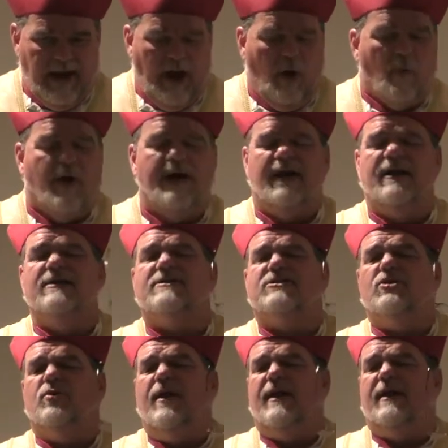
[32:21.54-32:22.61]
what it is
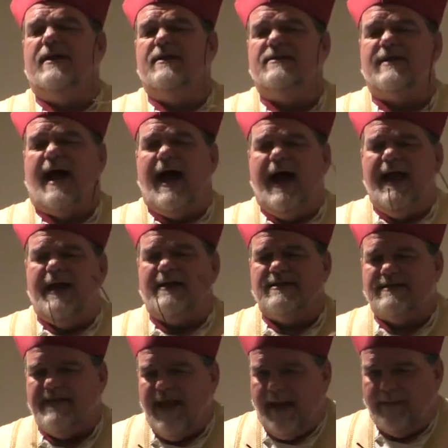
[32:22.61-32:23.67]
doing is, I
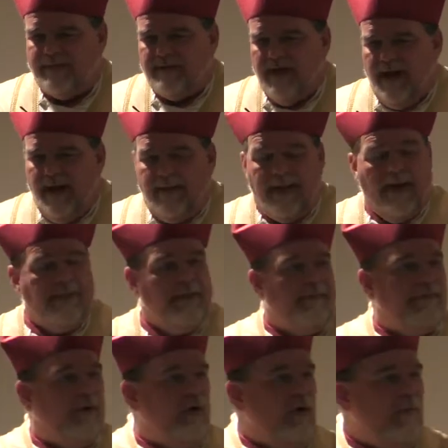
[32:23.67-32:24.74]
accept that the
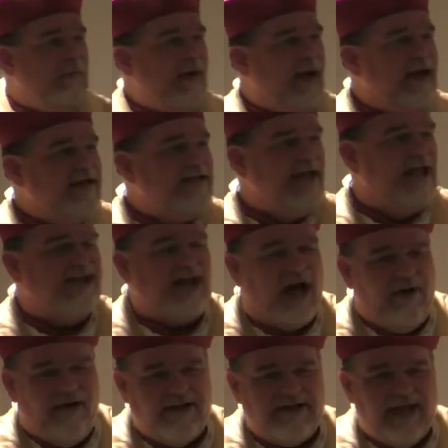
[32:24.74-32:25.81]
Pope has the
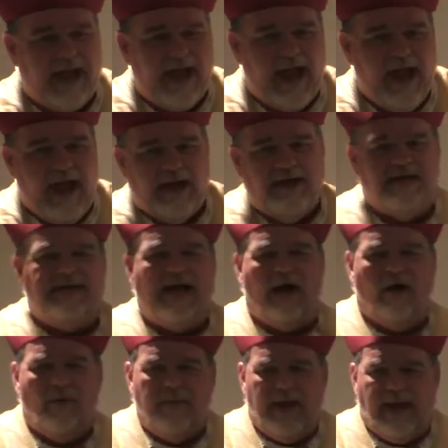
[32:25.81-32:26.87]
authority to
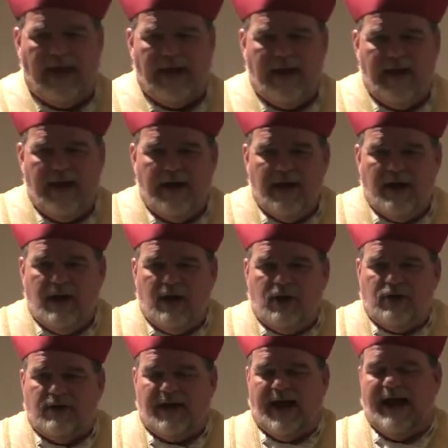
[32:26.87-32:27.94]
tell me
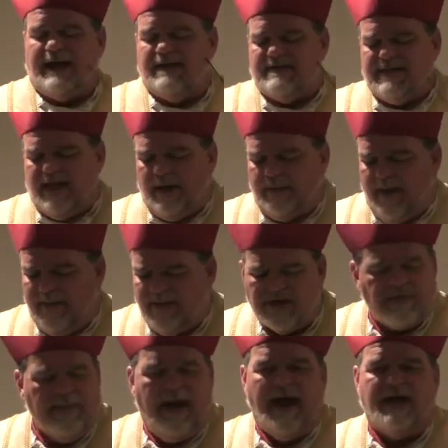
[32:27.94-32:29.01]
that I can celebrate
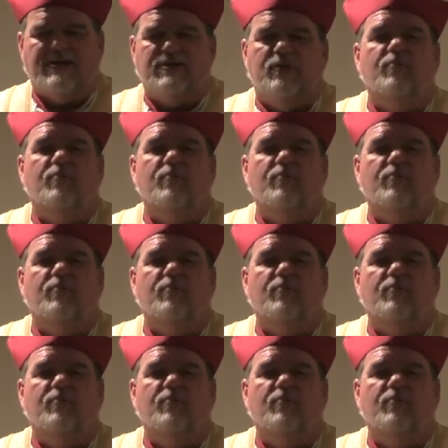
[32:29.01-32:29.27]
this Mass,